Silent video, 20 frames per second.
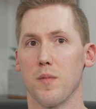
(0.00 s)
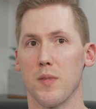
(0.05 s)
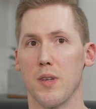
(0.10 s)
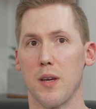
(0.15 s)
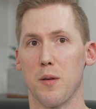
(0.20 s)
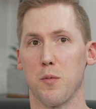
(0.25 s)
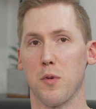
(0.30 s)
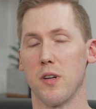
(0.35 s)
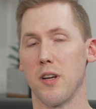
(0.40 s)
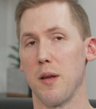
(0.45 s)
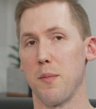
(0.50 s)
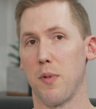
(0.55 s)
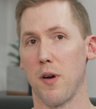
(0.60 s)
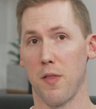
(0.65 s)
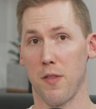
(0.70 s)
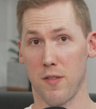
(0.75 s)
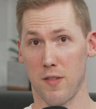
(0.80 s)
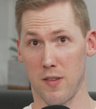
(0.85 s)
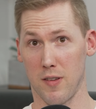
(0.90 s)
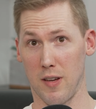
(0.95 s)
Yeah, one
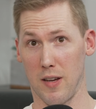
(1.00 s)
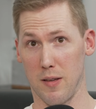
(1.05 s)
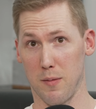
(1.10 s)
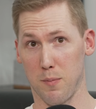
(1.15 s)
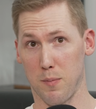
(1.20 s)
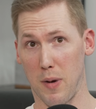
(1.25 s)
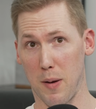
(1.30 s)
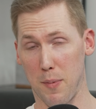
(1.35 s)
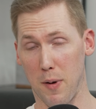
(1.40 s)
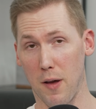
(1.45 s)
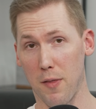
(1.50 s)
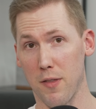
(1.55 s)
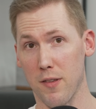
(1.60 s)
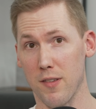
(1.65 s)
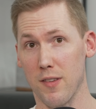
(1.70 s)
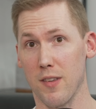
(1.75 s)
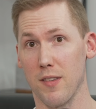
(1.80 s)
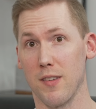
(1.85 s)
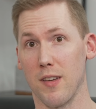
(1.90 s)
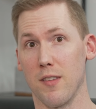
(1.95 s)

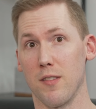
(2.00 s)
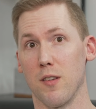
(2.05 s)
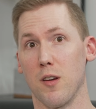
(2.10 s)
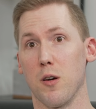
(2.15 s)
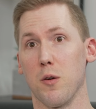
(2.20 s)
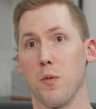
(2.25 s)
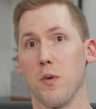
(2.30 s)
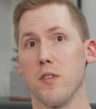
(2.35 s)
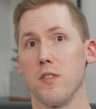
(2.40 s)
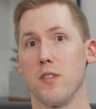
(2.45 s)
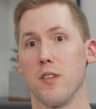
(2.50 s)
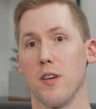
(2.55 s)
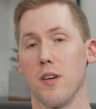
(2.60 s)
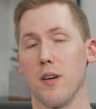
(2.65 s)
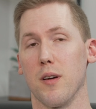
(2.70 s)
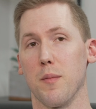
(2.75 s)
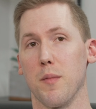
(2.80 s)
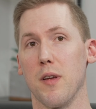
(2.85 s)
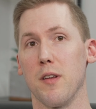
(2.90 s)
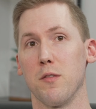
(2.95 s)
hypothesis I saw was
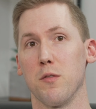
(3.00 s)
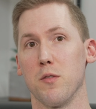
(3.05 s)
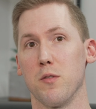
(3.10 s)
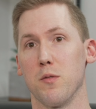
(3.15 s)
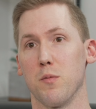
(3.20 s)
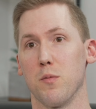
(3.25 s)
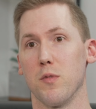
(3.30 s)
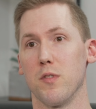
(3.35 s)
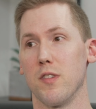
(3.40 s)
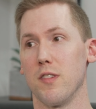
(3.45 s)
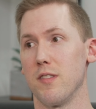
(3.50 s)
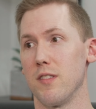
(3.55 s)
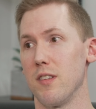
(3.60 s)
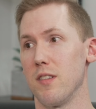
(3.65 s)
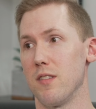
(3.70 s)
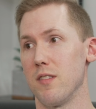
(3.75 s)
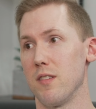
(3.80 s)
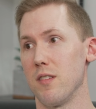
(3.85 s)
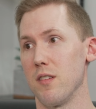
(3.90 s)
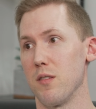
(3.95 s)
insulin
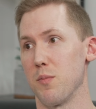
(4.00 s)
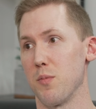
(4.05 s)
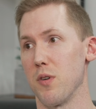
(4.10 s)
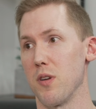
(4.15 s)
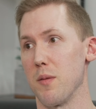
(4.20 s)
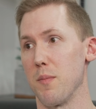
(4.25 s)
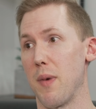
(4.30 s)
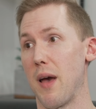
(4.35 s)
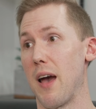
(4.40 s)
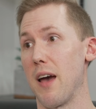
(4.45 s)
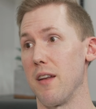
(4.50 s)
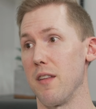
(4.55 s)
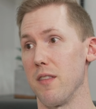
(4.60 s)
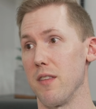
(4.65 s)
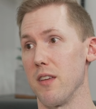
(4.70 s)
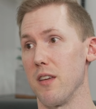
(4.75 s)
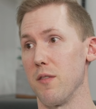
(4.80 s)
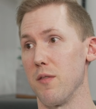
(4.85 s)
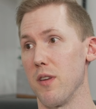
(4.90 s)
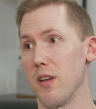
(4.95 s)
resistance is pretty bad in
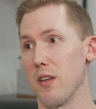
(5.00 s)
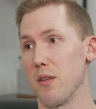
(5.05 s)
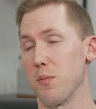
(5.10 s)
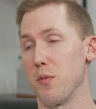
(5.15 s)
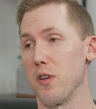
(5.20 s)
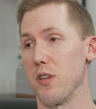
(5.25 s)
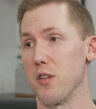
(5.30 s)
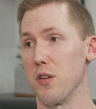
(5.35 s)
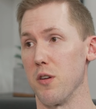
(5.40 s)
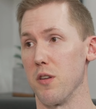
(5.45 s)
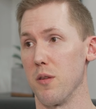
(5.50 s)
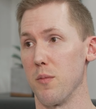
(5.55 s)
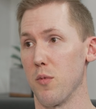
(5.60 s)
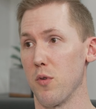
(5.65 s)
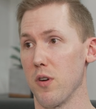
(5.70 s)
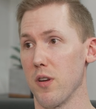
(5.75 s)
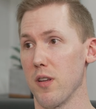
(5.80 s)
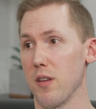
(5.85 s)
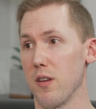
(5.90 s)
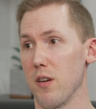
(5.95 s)
the evening. It's pretty good in the
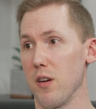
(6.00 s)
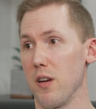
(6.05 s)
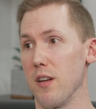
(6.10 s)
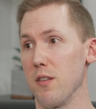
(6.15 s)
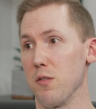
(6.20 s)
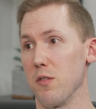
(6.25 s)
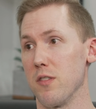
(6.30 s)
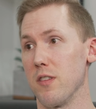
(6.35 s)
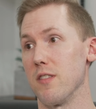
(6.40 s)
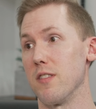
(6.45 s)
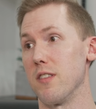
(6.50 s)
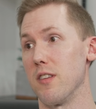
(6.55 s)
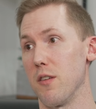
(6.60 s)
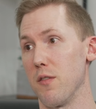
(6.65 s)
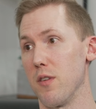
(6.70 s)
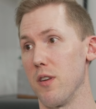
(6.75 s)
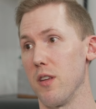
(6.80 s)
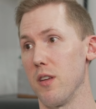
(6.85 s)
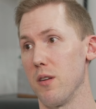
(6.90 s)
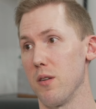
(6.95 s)
morning, your insulin
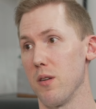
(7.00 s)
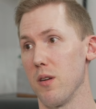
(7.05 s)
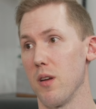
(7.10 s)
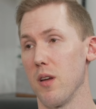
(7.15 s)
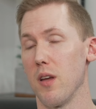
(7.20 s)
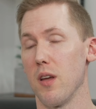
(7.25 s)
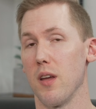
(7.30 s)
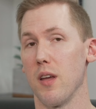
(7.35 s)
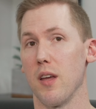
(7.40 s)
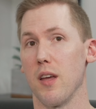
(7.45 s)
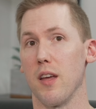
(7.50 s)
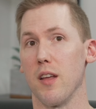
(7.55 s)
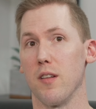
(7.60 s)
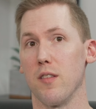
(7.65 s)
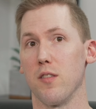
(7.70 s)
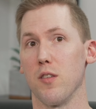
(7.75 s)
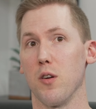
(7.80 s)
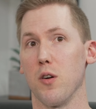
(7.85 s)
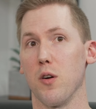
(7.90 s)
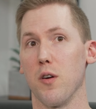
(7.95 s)
sensitivity. And
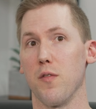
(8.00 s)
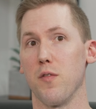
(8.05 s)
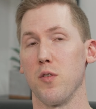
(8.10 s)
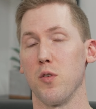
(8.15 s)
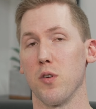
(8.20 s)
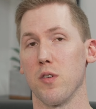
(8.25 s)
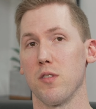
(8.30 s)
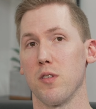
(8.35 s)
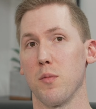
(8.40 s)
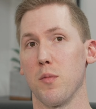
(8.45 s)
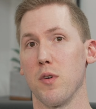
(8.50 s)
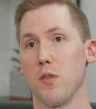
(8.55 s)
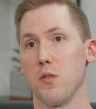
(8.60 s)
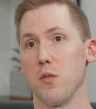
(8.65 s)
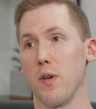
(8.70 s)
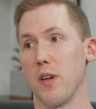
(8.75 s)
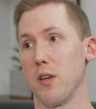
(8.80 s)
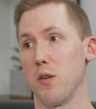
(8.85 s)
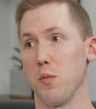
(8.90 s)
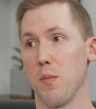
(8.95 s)
so if you're someone
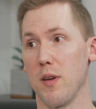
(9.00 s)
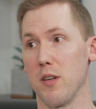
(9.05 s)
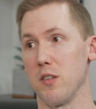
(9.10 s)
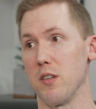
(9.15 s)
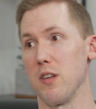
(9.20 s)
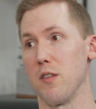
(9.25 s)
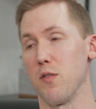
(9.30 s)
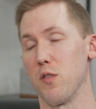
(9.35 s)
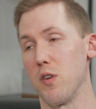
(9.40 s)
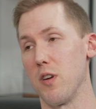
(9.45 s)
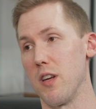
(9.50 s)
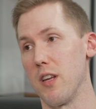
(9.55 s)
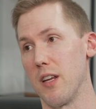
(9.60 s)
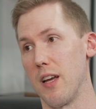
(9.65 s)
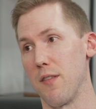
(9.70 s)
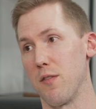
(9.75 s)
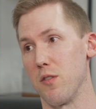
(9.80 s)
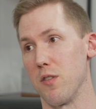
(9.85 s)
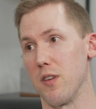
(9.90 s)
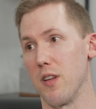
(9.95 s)
who, like you mentioned, if you're eating
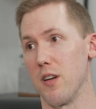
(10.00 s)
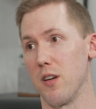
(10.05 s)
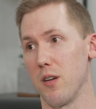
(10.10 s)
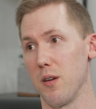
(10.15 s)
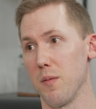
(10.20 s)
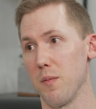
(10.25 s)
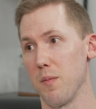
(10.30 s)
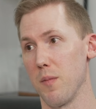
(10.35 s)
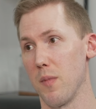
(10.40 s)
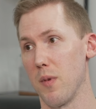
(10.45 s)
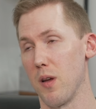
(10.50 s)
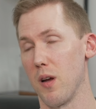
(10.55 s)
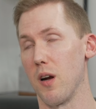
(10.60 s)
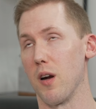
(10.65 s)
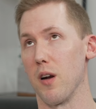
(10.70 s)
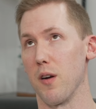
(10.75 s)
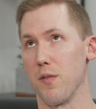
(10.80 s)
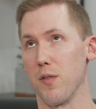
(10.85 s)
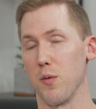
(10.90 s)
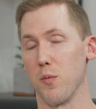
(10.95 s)
after dinner
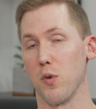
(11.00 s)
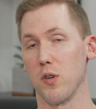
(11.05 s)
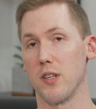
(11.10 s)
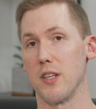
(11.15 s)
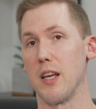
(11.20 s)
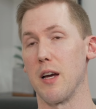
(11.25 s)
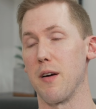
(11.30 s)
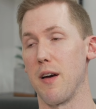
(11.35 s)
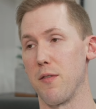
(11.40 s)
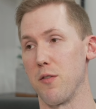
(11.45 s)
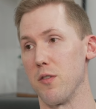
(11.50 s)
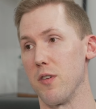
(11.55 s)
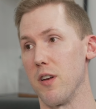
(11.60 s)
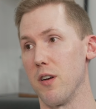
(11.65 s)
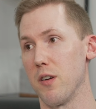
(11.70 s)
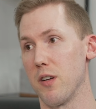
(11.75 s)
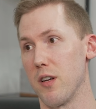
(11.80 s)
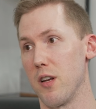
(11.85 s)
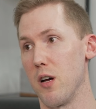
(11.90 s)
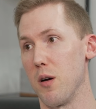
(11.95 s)
or if you're working out after
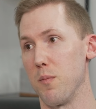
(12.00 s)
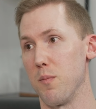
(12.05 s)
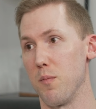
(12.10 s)
dinner, it could help